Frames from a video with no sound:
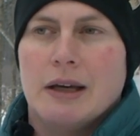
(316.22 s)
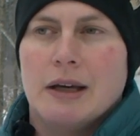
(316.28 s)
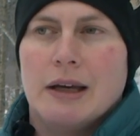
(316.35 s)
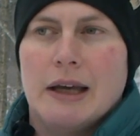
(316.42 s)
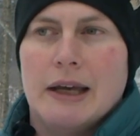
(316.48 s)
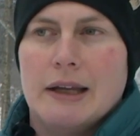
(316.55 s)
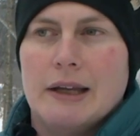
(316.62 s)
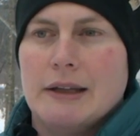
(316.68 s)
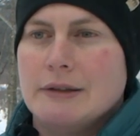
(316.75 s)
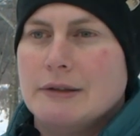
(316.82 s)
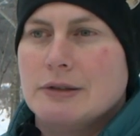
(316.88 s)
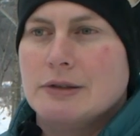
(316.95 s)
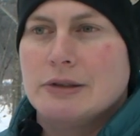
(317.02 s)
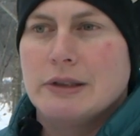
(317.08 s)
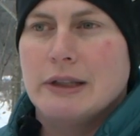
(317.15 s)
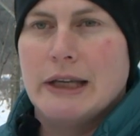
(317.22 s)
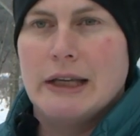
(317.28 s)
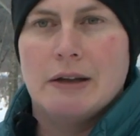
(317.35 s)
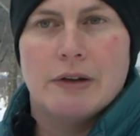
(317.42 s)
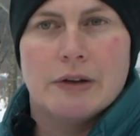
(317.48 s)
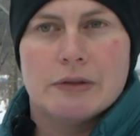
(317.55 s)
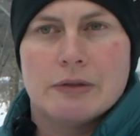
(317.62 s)
and
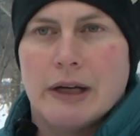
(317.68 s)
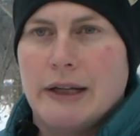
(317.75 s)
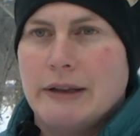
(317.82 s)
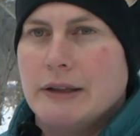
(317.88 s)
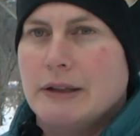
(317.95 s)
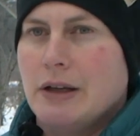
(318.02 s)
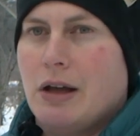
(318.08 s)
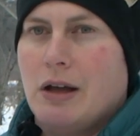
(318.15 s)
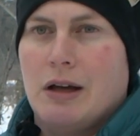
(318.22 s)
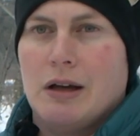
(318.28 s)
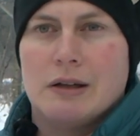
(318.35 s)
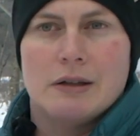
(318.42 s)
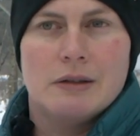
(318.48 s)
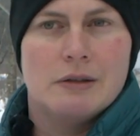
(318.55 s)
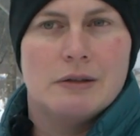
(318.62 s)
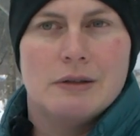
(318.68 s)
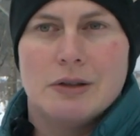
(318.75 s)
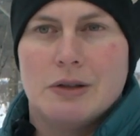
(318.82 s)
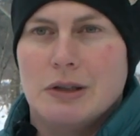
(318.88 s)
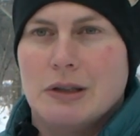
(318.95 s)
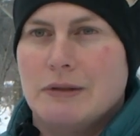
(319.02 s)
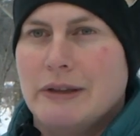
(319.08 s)
he looked right at the dog,
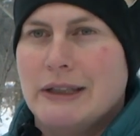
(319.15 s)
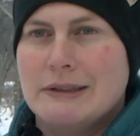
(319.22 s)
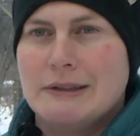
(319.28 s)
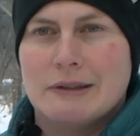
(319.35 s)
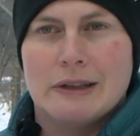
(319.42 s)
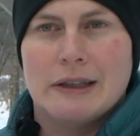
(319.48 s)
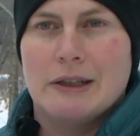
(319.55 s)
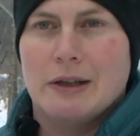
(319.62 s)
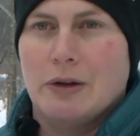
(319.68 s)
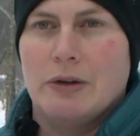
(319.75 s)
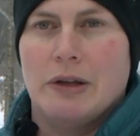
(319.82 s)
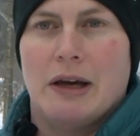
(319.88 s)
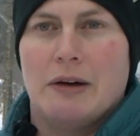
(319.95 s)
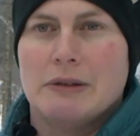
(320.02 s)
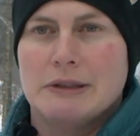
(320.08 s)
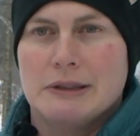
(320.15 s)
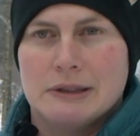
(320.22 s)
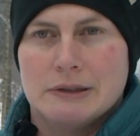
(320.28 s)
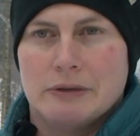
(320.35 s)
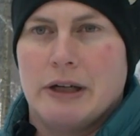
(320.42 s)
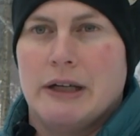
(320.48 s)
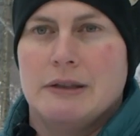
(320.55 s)
could have easily known that was
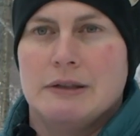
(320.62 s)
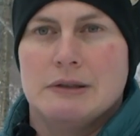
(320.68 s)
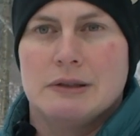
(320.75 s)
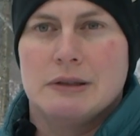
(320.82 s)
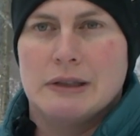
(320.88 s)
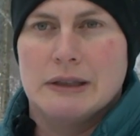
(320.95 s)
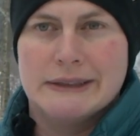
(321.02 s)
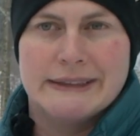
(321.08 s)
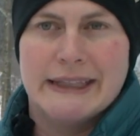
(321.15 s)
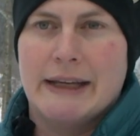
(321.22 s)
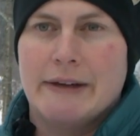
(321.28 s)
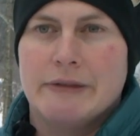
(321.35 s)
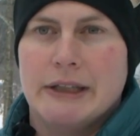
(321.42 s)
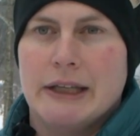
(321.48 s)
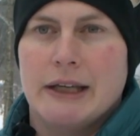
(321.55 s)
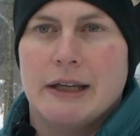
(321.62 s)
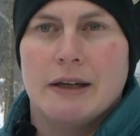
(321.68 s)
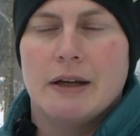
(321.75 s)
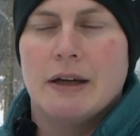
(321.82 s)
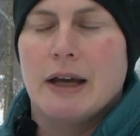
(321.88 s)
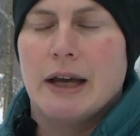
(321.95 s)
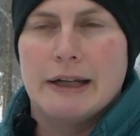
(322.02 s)
his friend at safety,
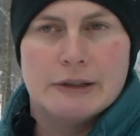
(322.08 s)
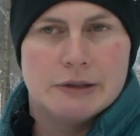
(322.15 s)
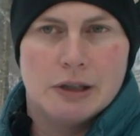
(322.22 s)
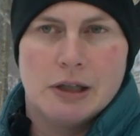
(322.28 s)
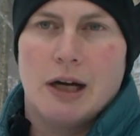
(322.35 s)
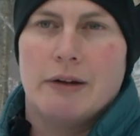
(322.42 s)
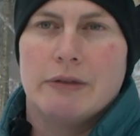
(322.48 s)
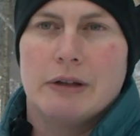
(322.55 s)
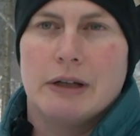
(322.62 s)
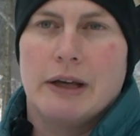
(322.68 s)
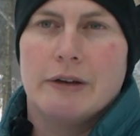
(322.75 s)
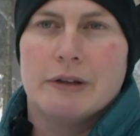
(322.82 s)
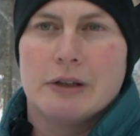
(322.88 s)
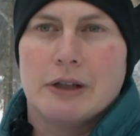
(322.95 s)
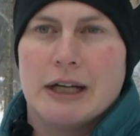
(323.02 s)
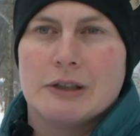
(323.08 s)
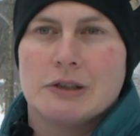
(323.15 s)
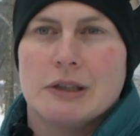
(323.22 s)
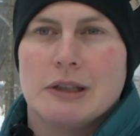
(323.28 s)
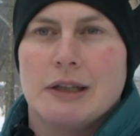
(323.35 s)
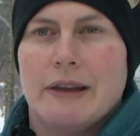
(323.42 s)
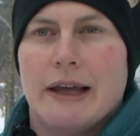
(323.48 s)
and he took off the other
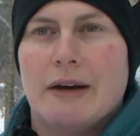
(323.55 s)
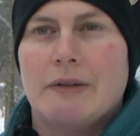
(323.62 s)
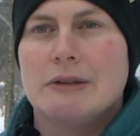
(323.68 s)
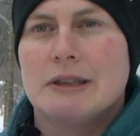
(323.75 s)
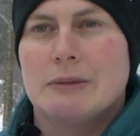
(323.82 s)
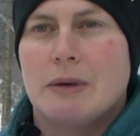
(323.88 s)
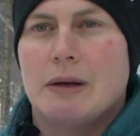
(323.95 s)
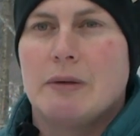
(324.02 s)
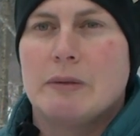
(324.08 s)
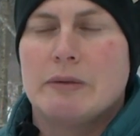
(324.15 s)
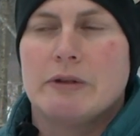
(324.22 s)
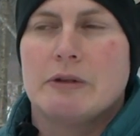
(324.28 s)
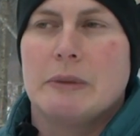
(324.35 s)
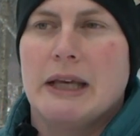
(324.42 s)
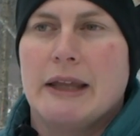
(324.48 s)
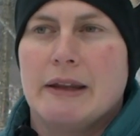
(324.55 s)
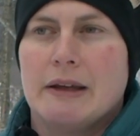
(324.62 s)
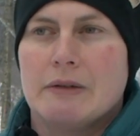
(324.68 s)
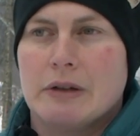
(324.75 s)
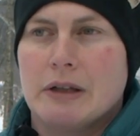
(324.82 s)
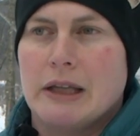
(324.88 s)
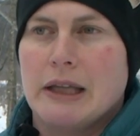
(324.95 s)
direction. And that was the moment for me
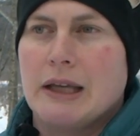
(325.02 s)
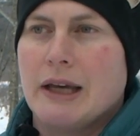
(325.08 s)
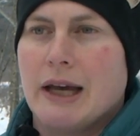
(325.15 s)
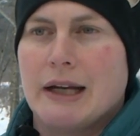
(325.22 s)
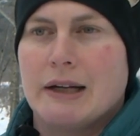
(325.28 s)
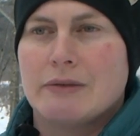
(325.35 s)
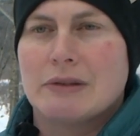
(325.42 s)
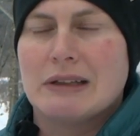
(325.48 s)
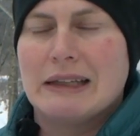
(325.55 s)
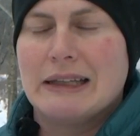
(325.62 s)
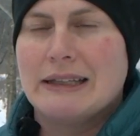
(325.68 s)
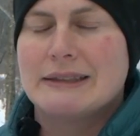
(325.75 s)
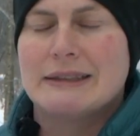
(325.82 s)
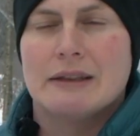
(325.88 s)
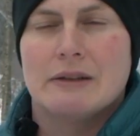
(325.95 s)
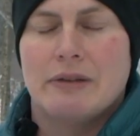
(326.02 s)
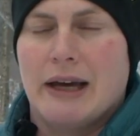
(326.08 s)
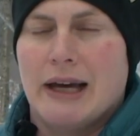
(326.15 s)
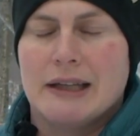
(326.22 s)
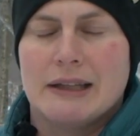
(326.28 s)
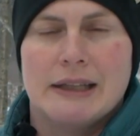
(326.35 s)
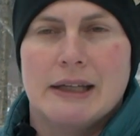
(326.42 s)
that really kind of released the
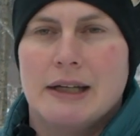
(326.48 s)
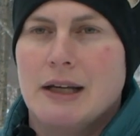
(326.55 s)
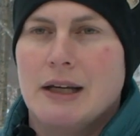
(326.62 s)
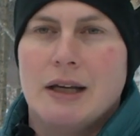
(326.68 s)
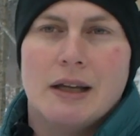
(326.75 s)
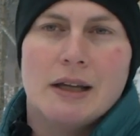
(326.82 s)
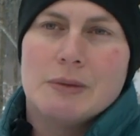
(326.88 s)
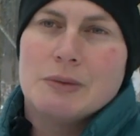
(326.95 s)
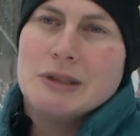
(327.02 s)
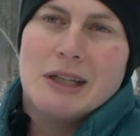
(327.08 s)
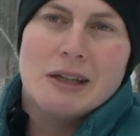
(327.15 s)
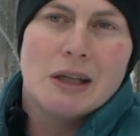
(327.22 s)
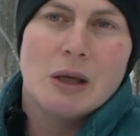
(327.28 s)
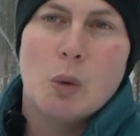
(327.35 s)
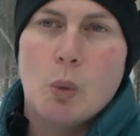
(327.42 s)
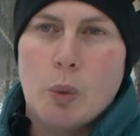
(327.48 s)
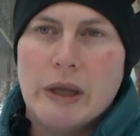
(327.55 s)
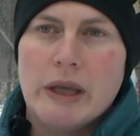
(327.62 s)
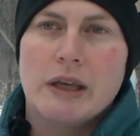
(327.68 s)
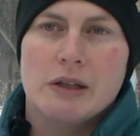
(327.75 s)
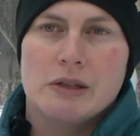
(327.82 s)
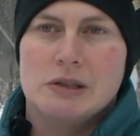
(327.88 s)
fact that there was nothing
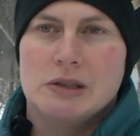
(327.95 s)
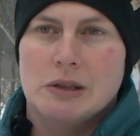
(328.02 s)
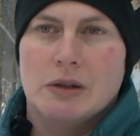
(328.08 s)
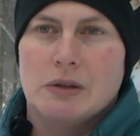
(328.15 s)
we could do.